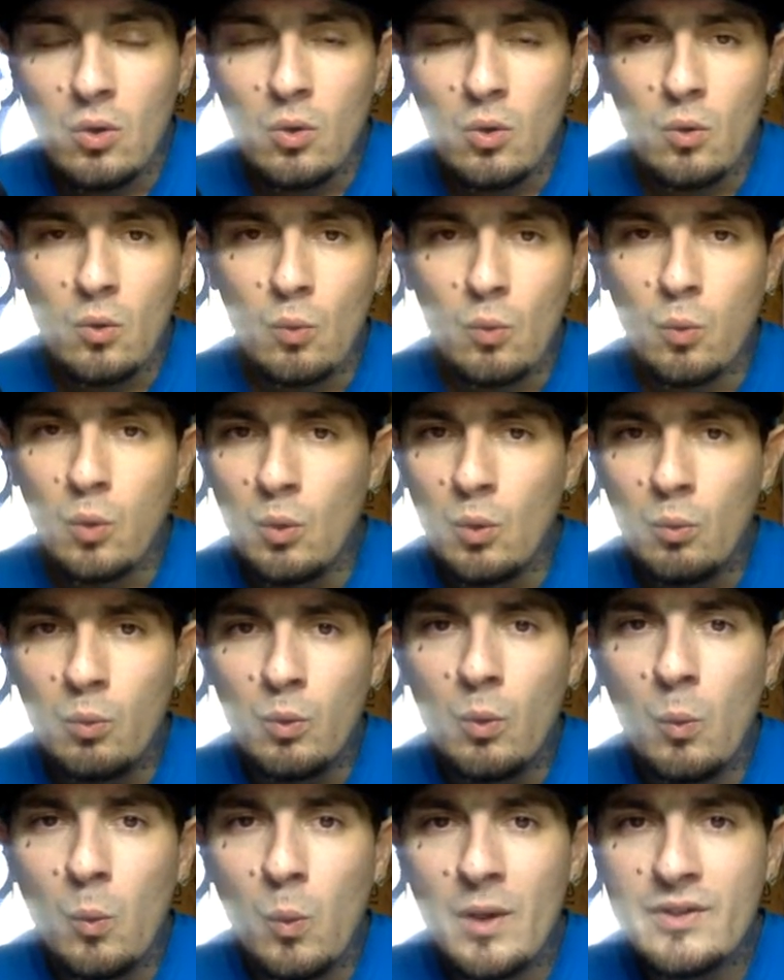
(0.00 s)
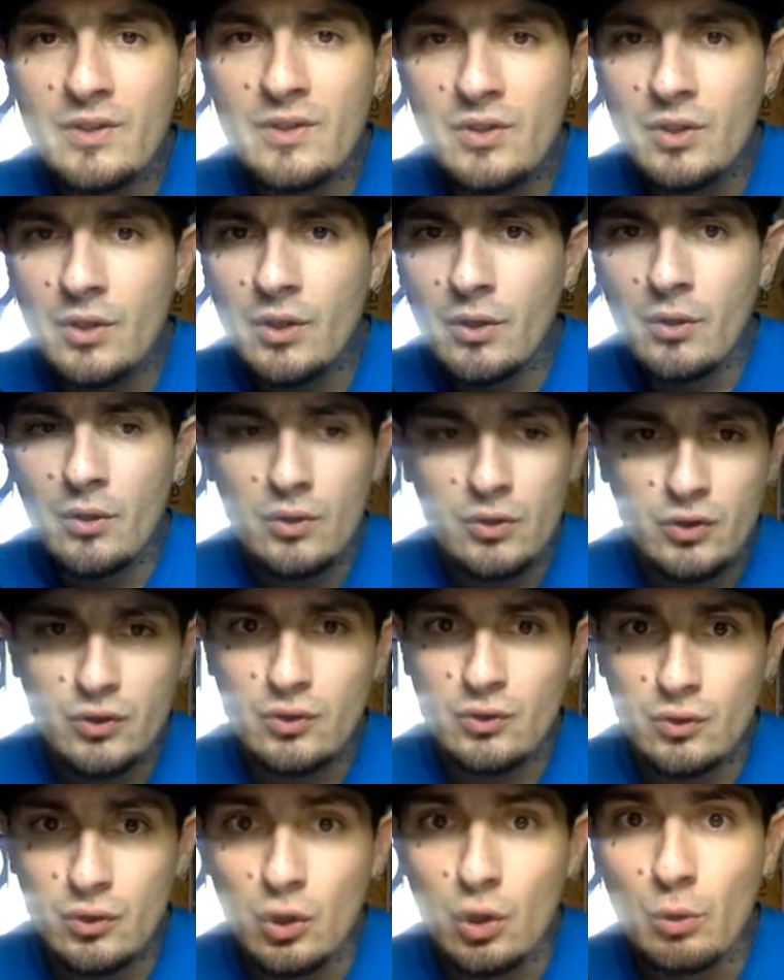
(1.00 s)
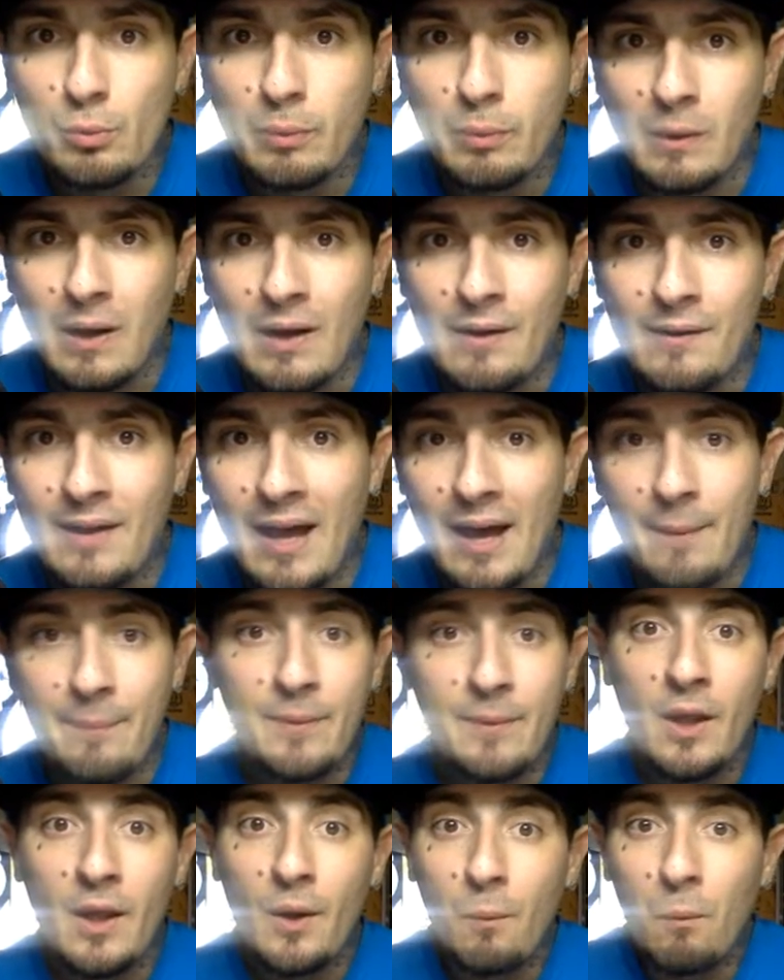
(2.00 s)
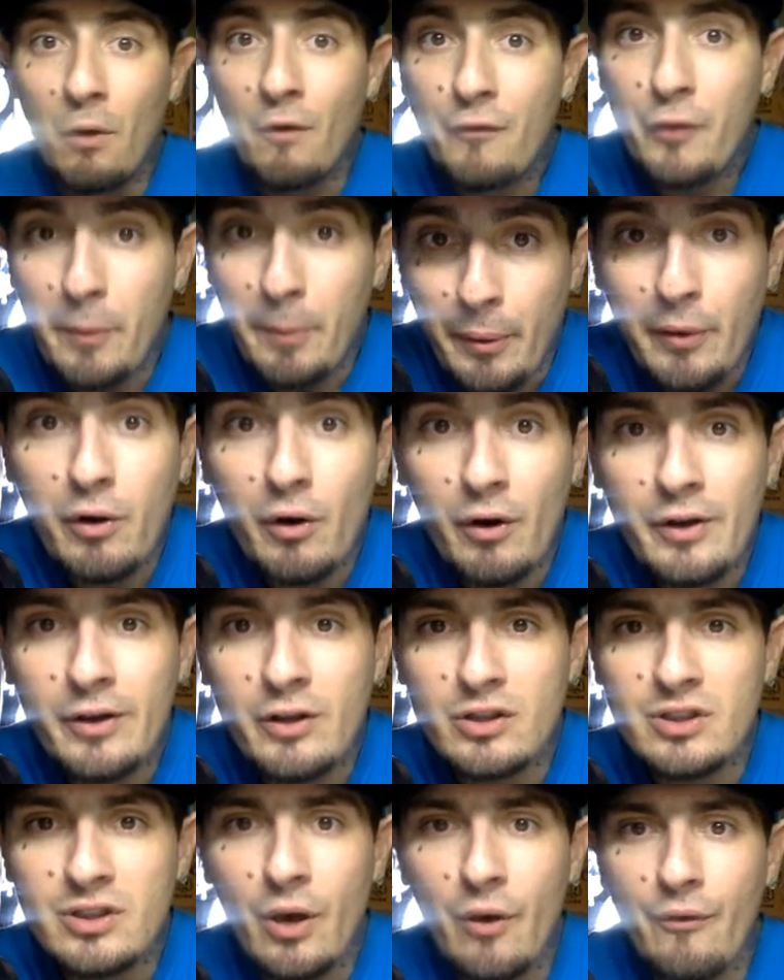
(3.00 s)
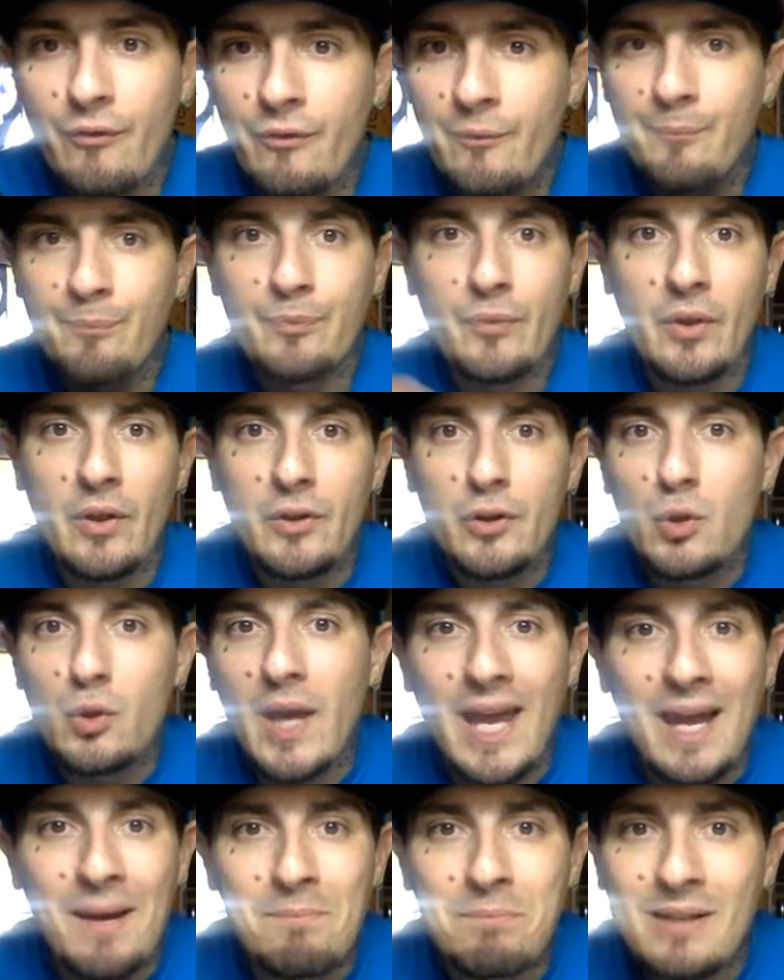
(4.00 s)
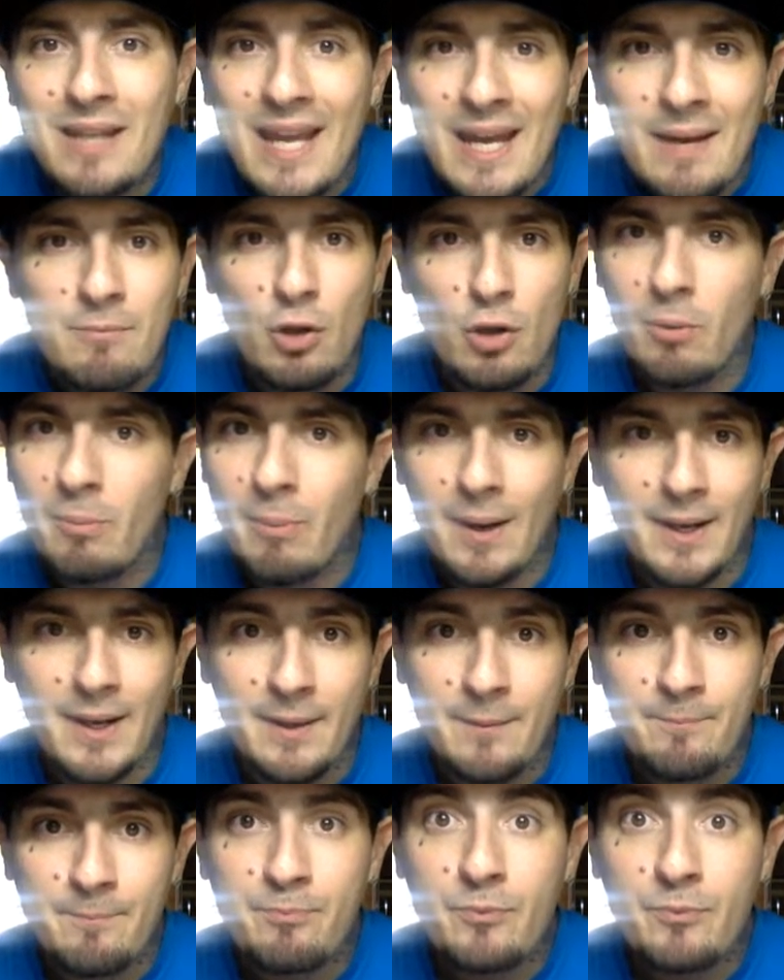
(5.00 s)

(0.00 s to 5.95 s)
What's the loop around that? Well, if you put it on yourself, you can't blame nobody.